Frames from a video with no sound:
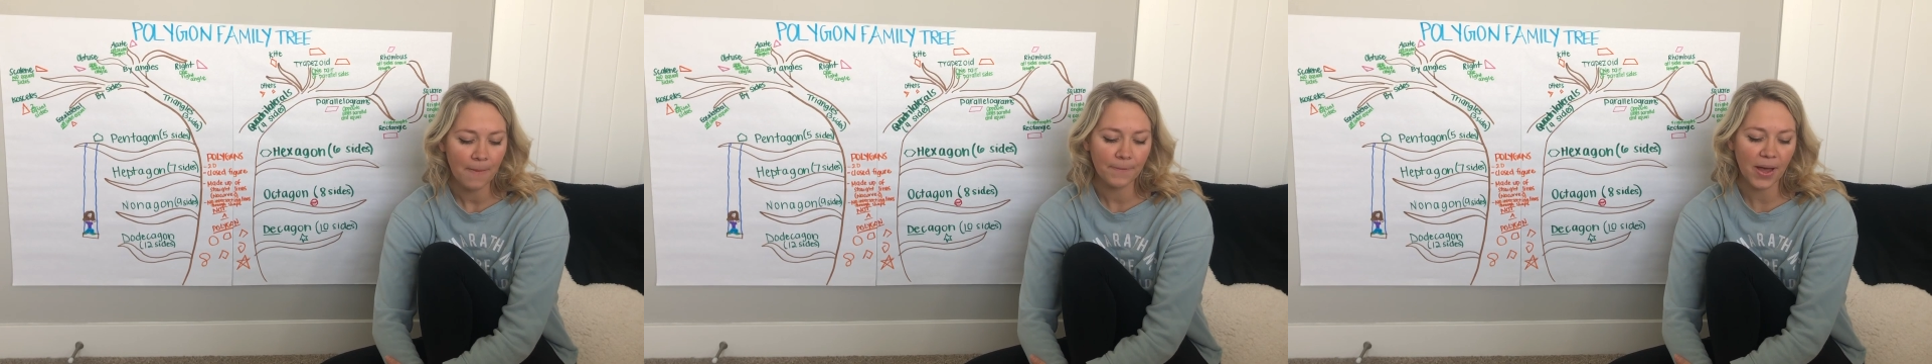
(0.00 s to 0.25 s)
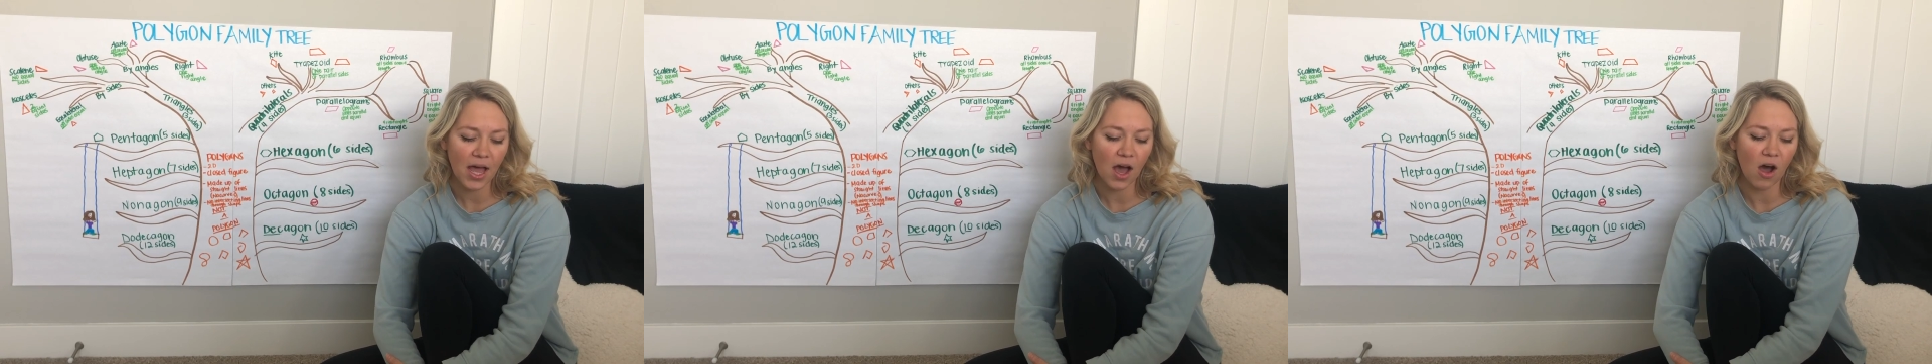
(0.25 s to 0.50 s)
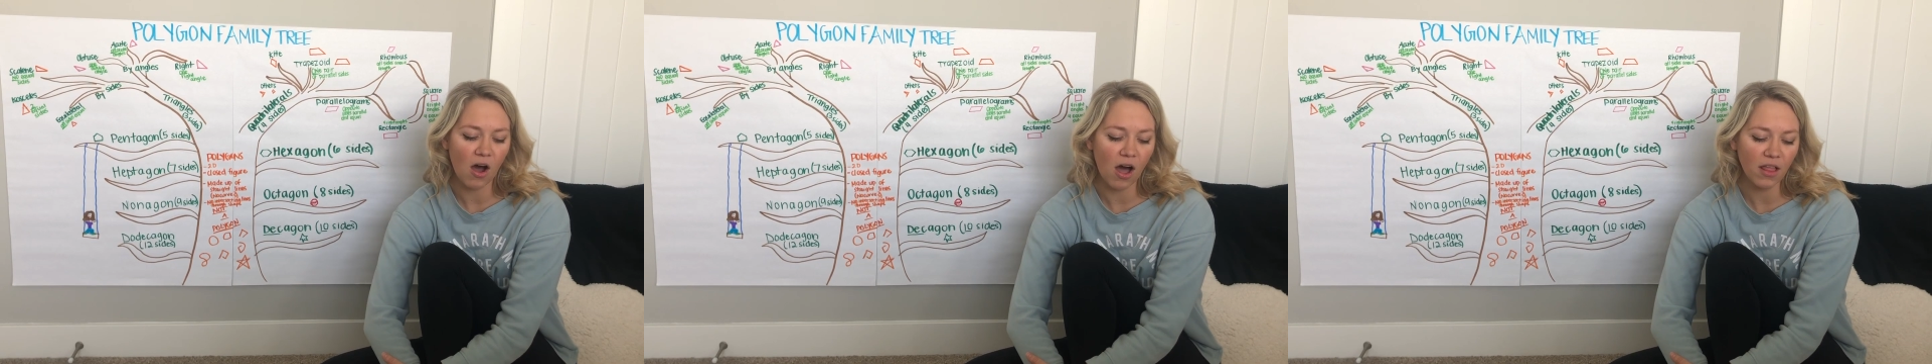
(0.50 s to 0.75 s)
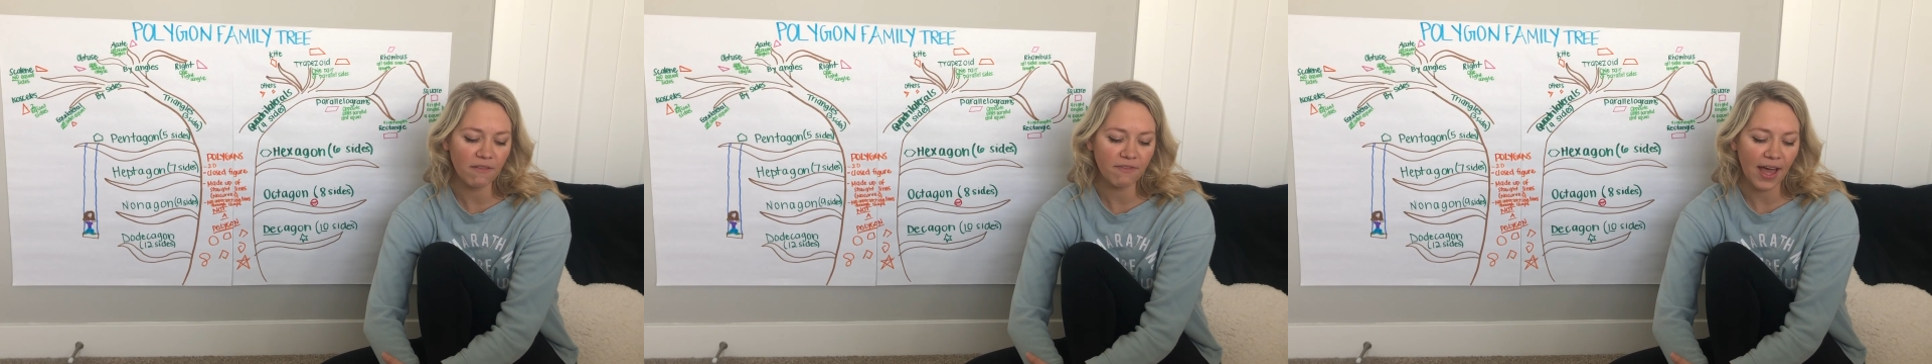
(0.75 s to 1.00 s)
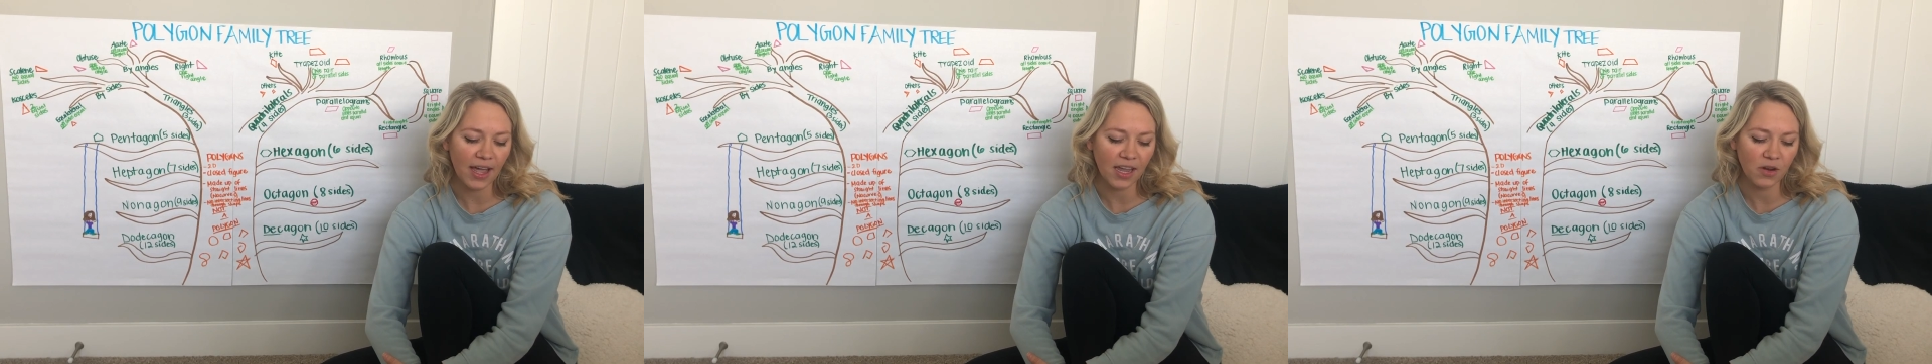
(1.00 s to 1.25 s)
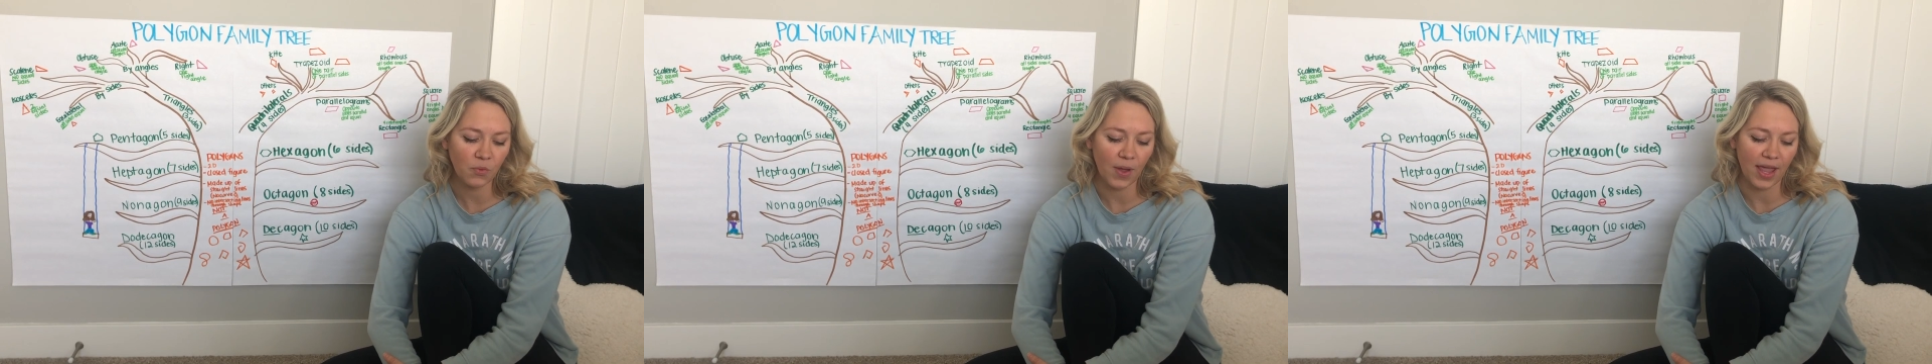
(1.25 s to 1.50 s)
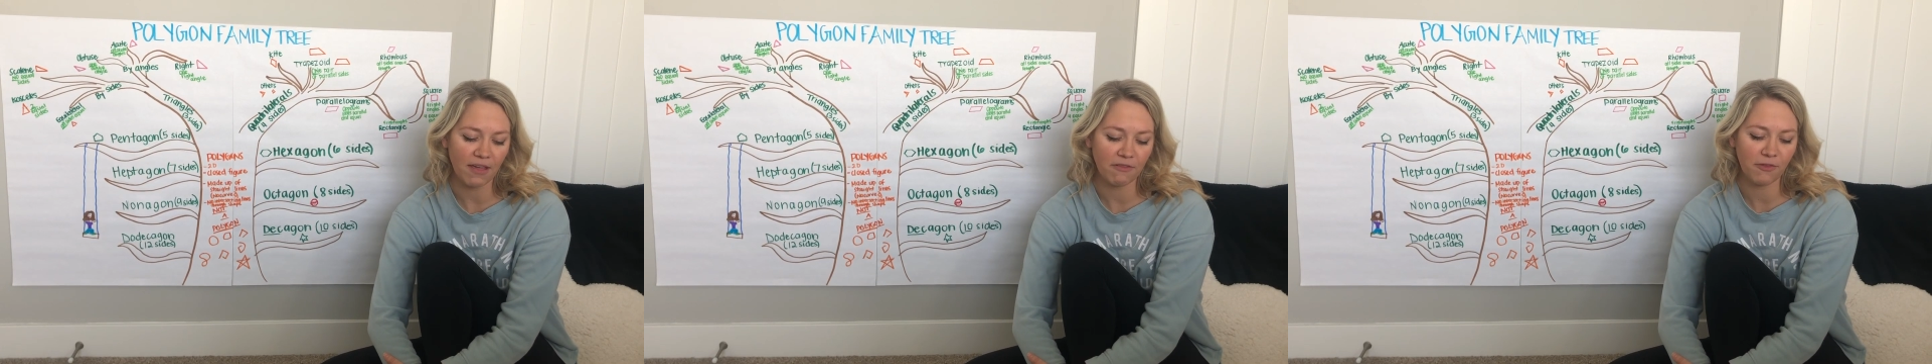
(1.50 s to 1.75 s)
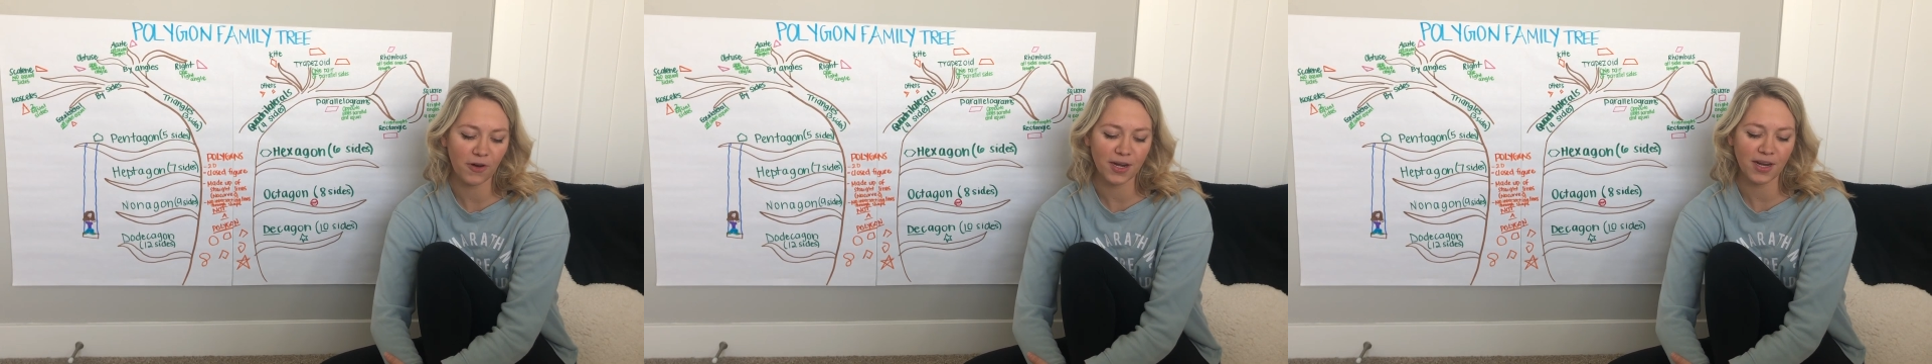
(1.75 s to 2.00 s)
But all of that can wait
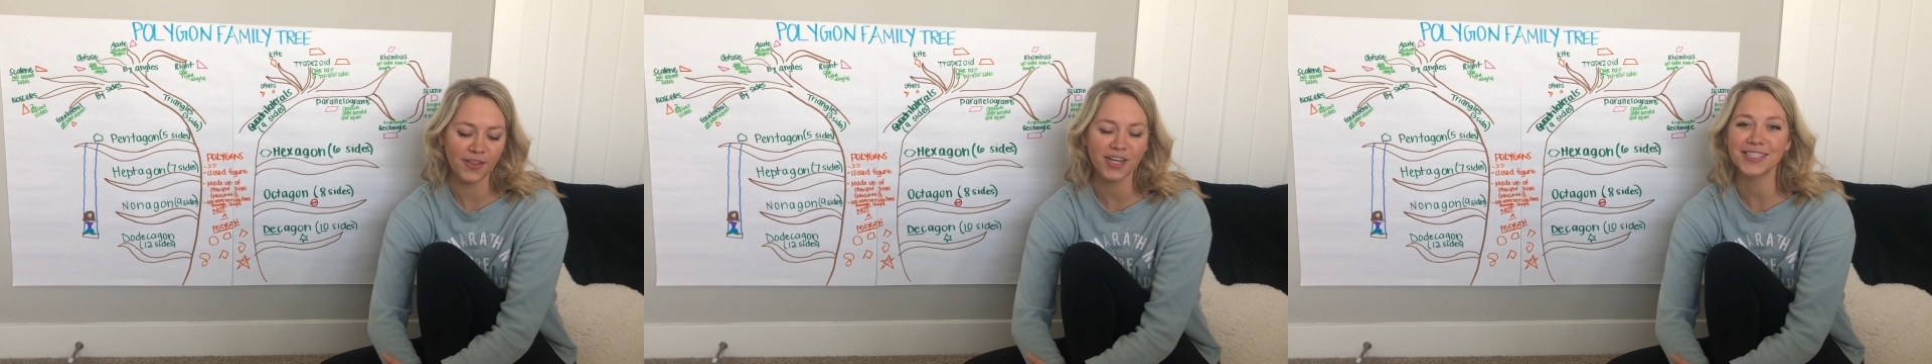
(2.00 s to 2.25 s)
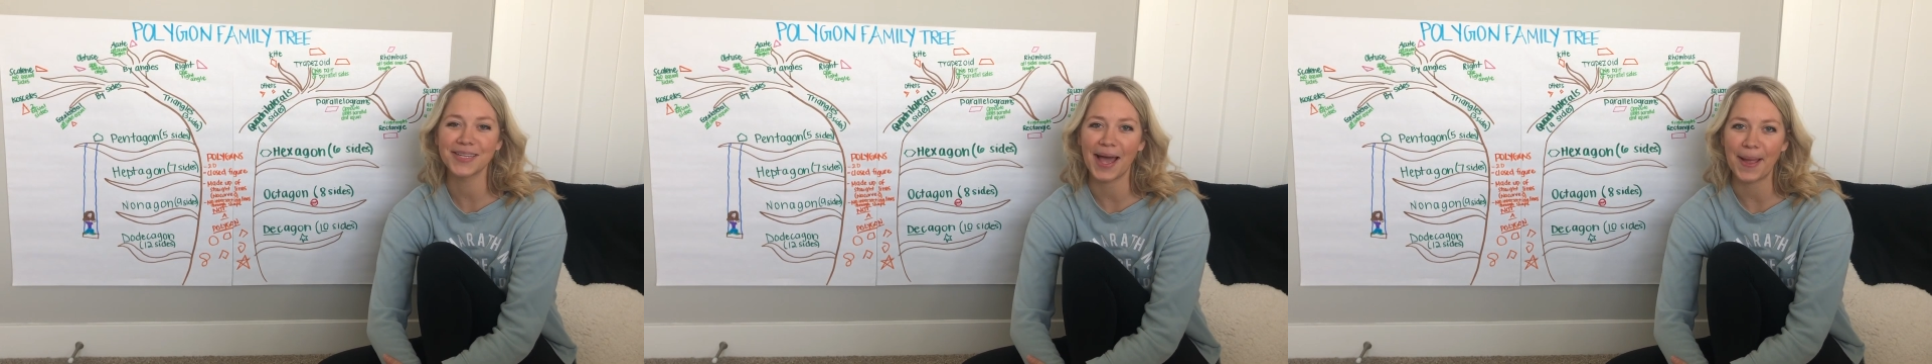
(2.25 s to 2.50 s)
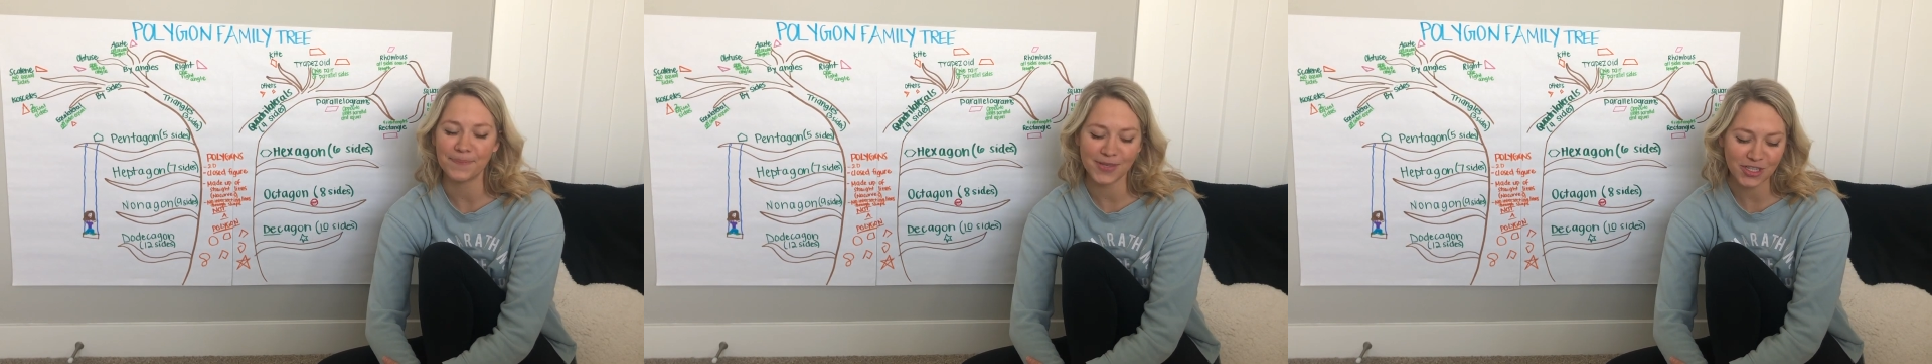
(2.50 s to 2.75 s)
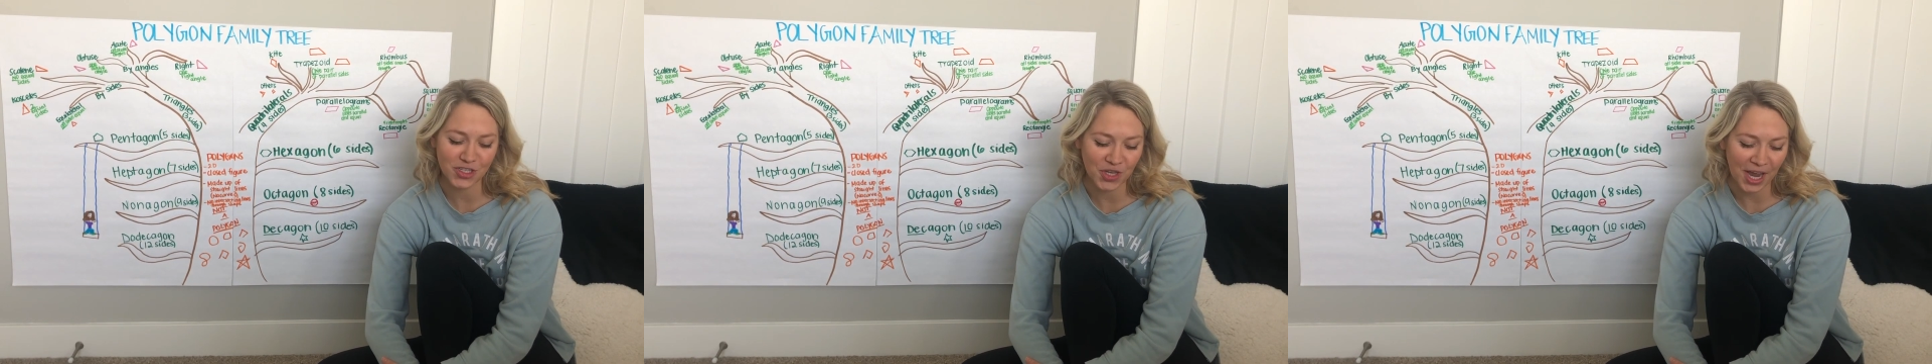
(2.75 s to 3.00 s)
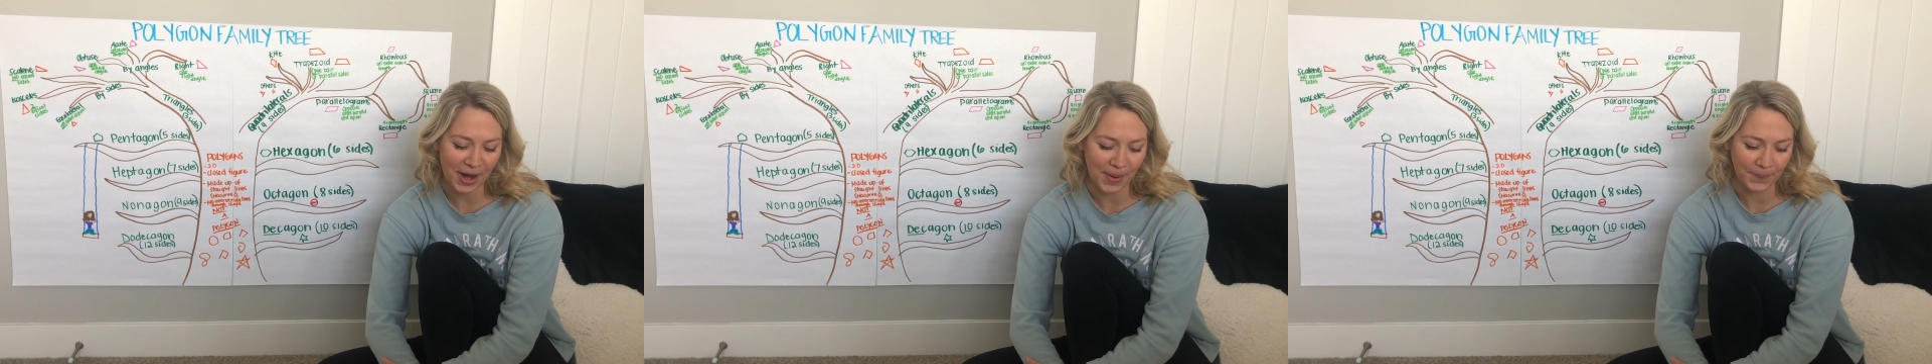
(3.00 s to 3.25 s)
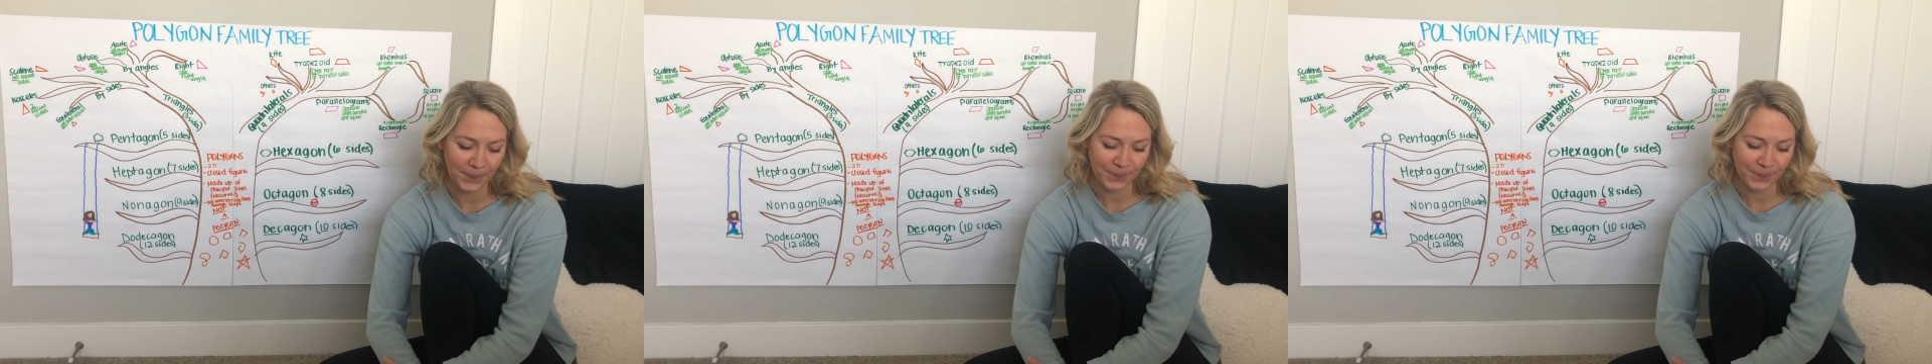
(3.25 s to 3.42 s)
for another time to share.